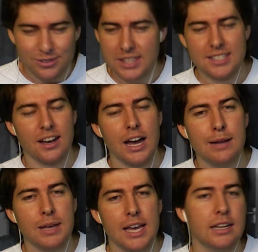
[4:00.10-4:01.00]
for the
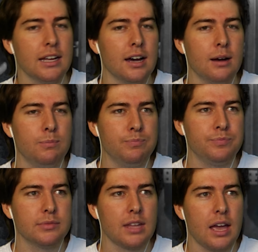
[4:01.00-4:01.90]
time. And
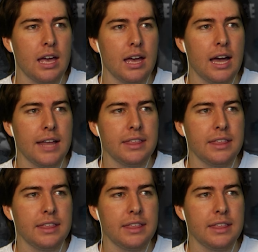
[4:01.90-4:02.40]
I